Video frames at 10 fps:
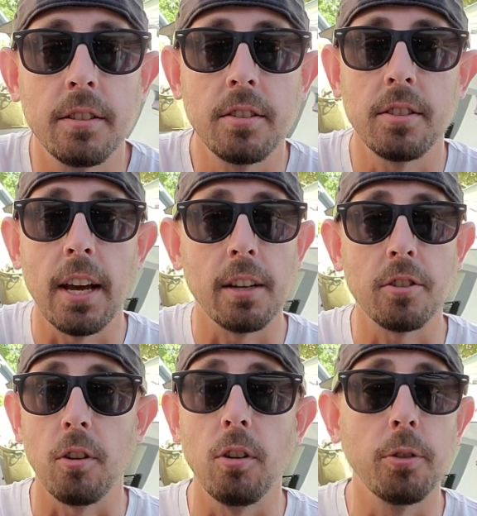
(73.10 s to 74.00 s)

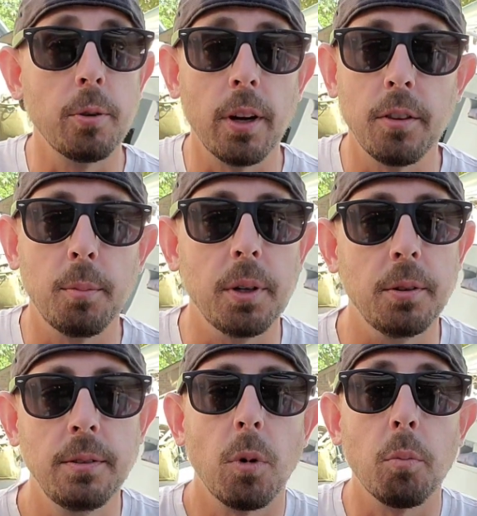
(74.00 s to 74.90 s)
stashed all throughout the
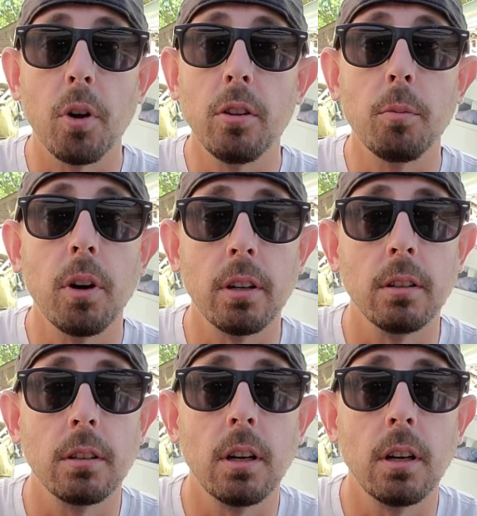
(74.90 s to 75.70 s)
boat. My brother brought a